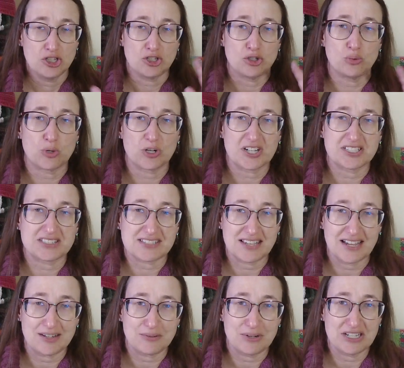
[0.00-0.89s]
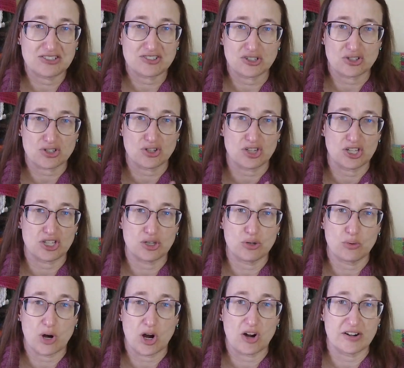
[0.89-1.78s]
You work it sideways so that
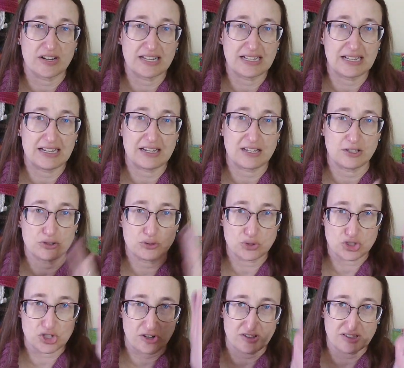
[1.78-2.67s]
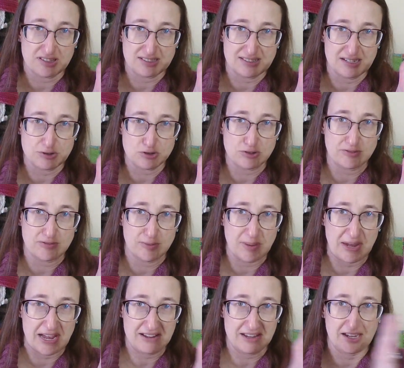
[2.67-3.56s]
you are knitting. You start at the center of the
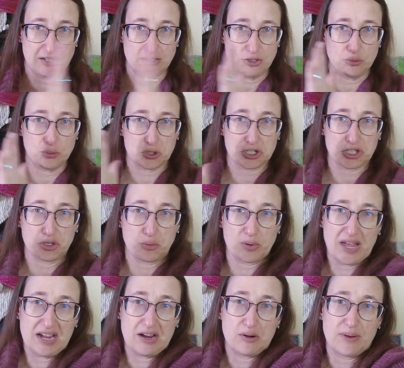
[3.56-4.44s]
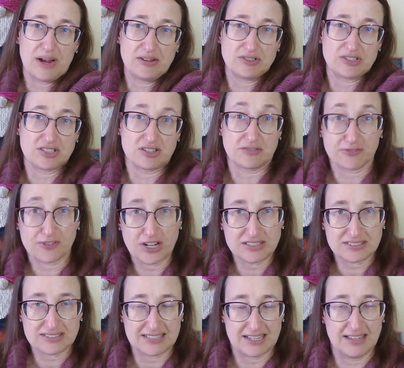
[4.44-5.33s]
back and you work your way around to the
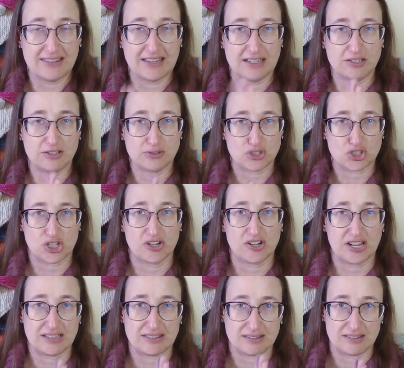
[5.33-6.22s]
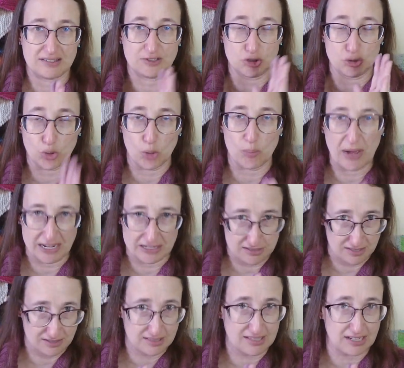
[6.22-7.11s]
front. And then you start, you go back
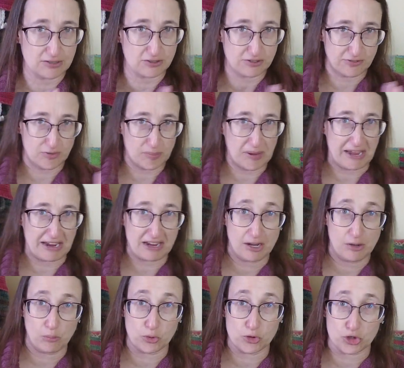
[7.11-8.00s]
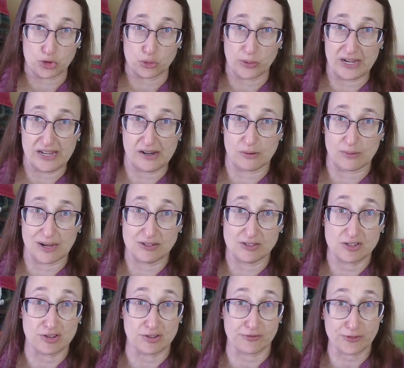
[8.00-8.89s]
to the center of the back and work your way
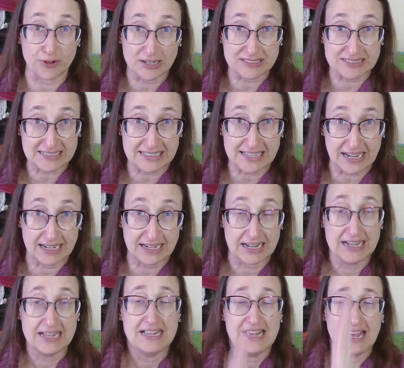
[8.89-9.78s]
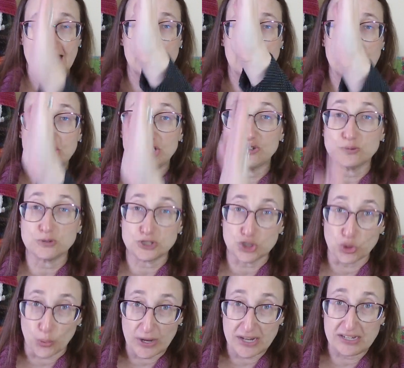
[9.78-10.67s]
around to the front again. And then you
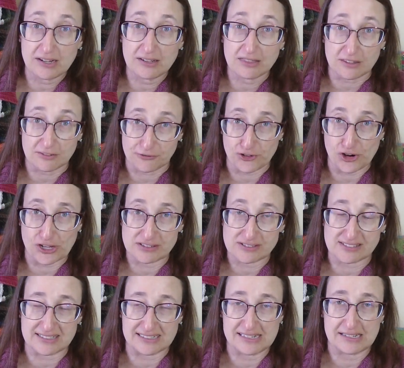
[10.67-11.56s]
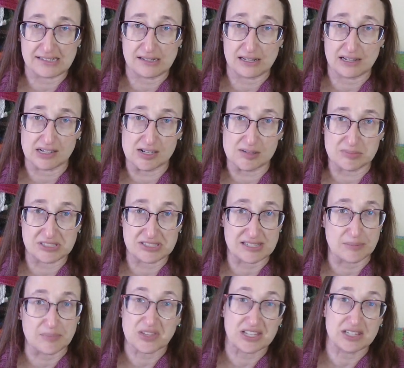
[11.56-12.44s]
join the fronts in
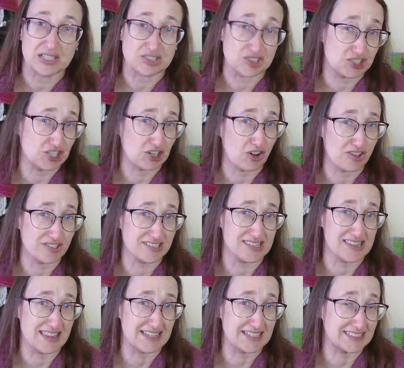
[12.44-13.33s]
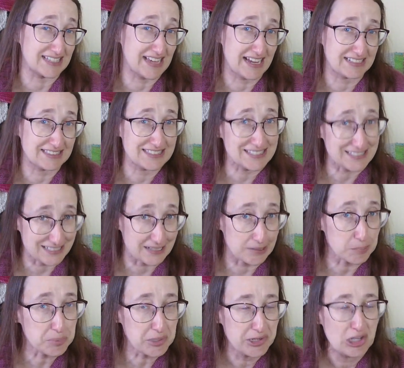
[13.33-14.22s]
something that she calls the Zan
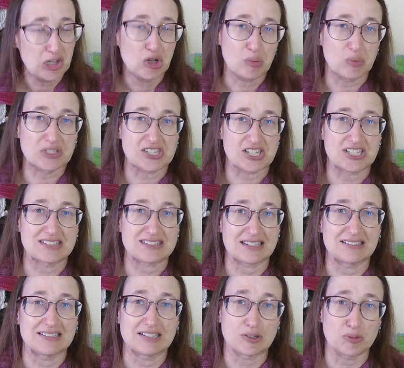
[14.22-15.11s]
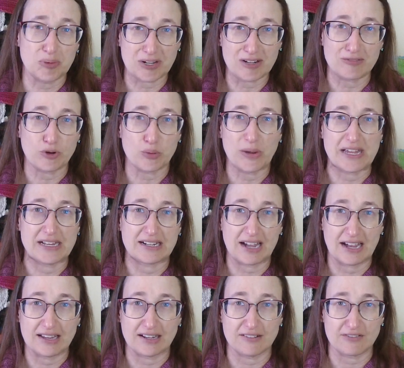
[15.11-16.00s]
Zip, which is a little bit of a way to
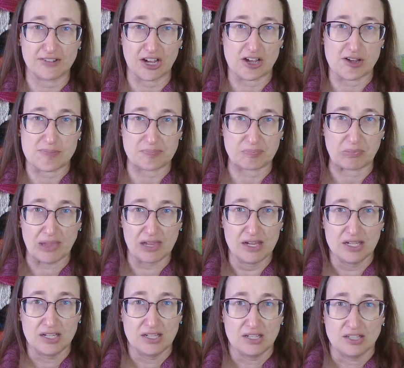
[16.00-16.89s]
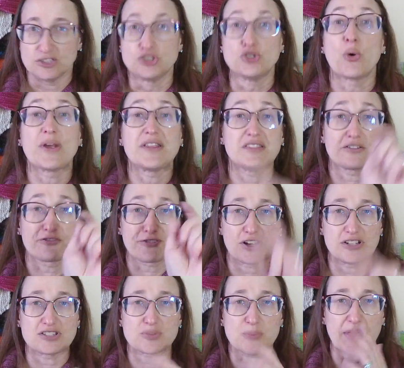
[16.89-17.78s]
kind of join the
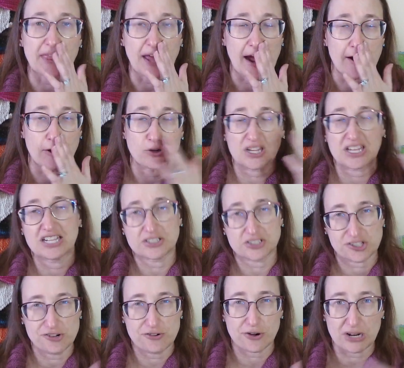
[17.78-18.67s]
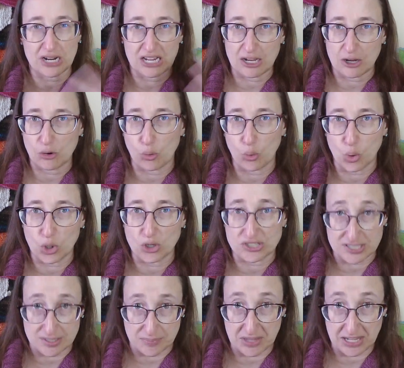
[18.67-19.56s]
fronts without Kitchenering or
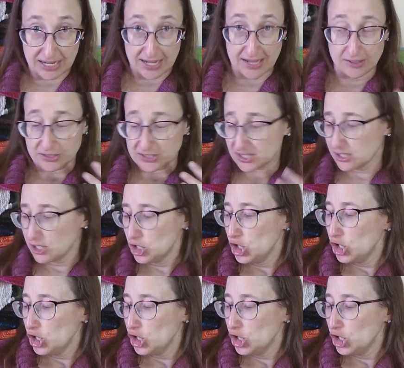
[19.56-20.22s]
something else.